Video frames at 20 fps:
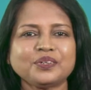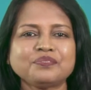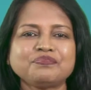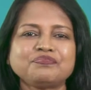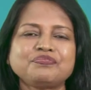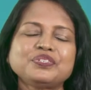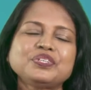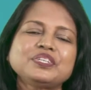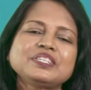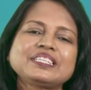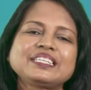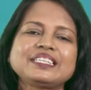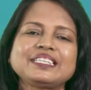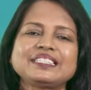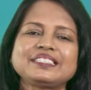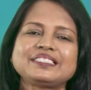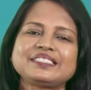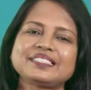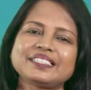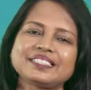of your
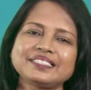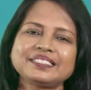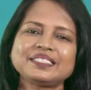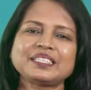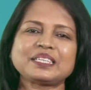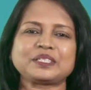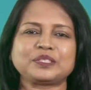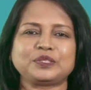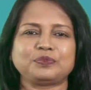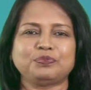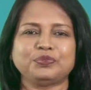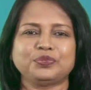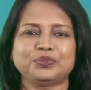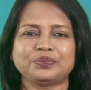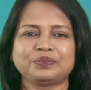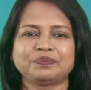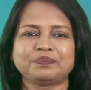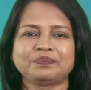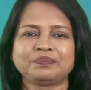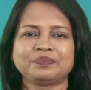grade 10 textbook.
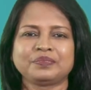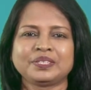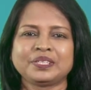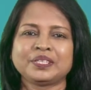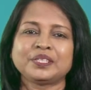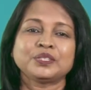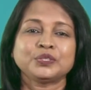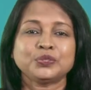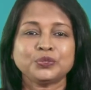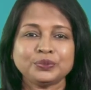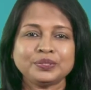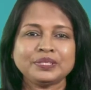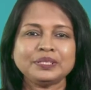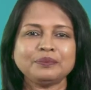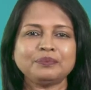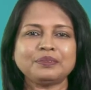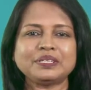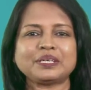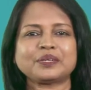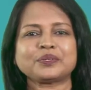Today
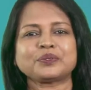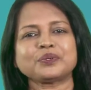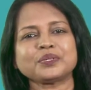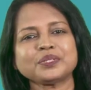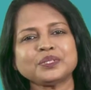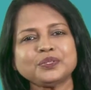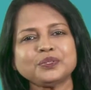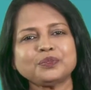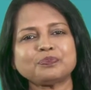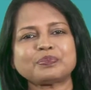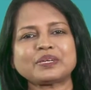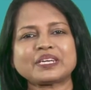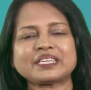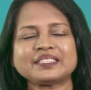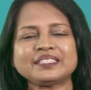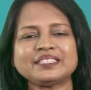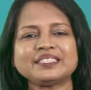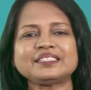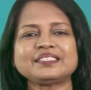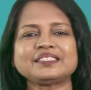we are going to
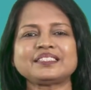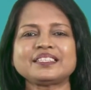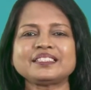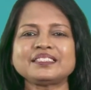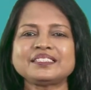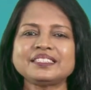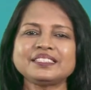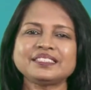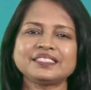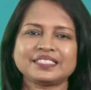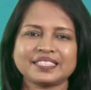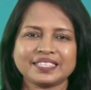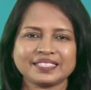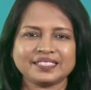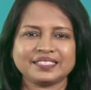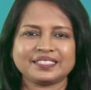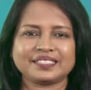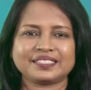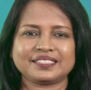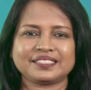practice writing
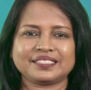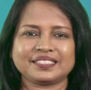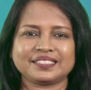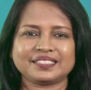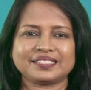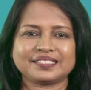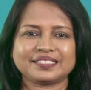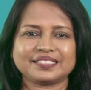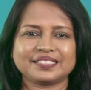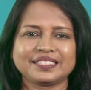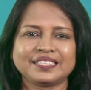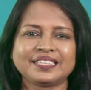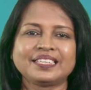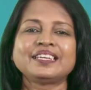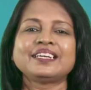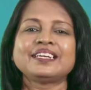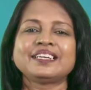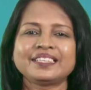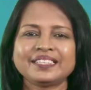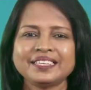sentences.
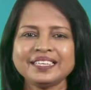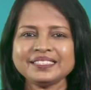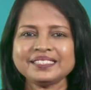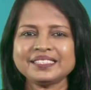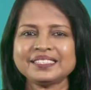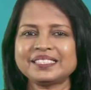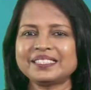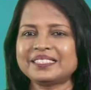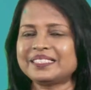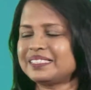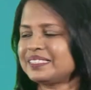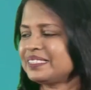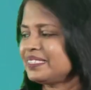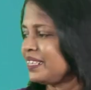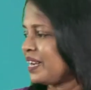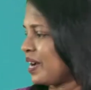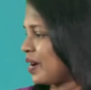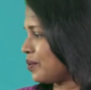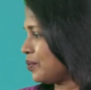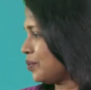Let's learn
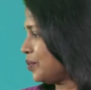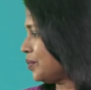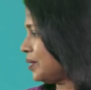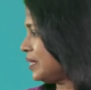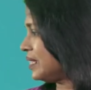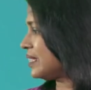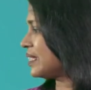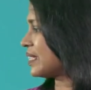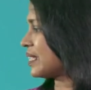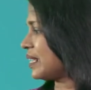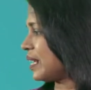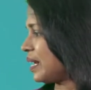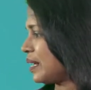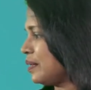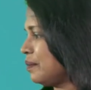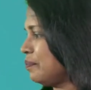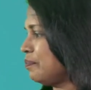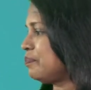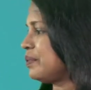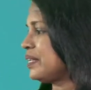how to
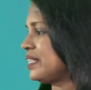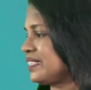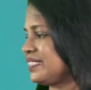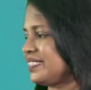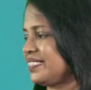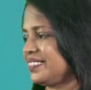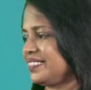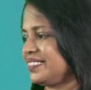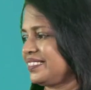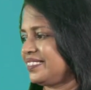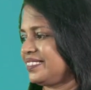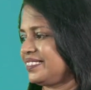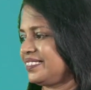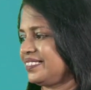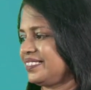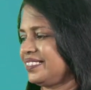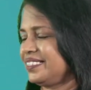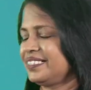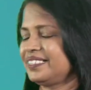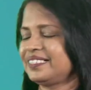describe pictures.
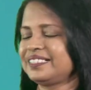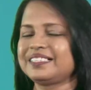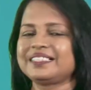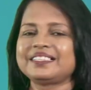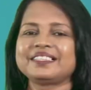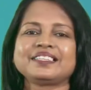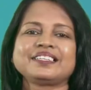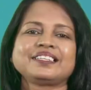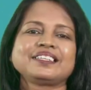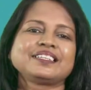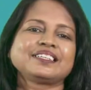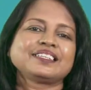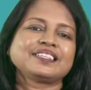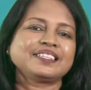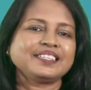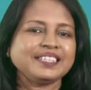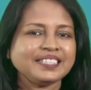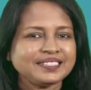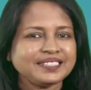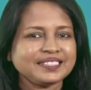
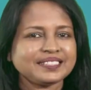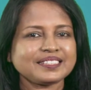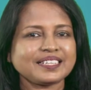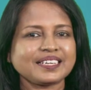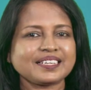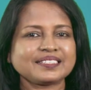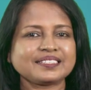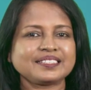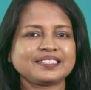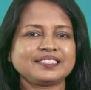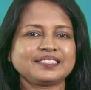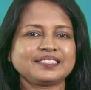Let's start the